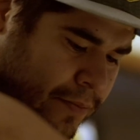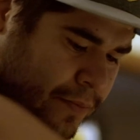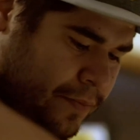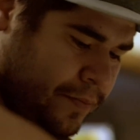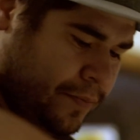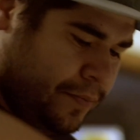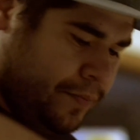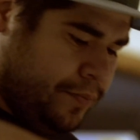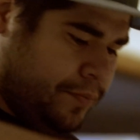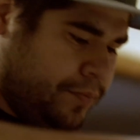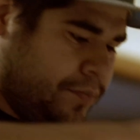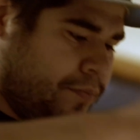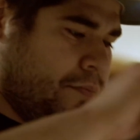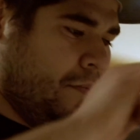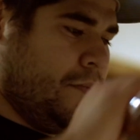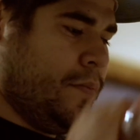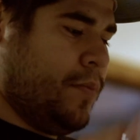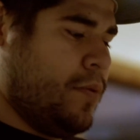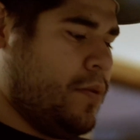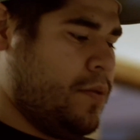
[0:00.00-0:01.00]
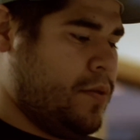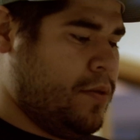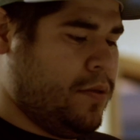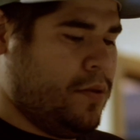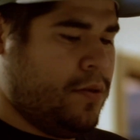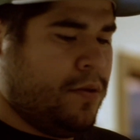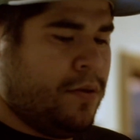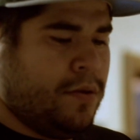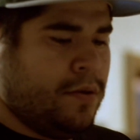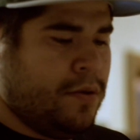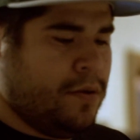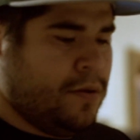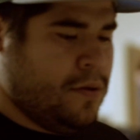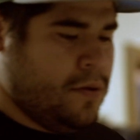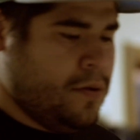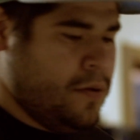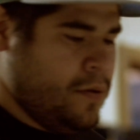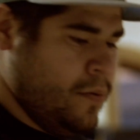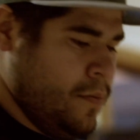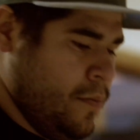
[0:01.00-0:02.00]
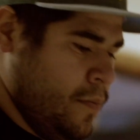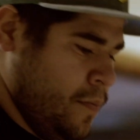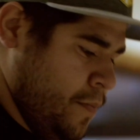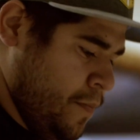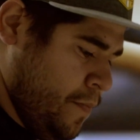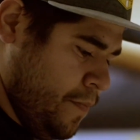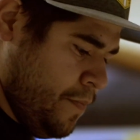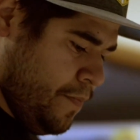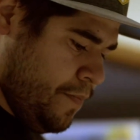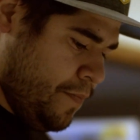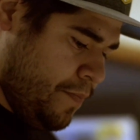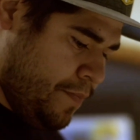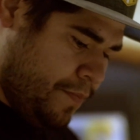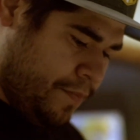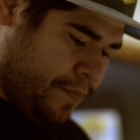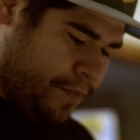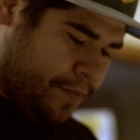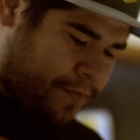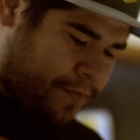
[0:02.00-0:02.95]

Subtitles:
You can't come back because you're here undocumented.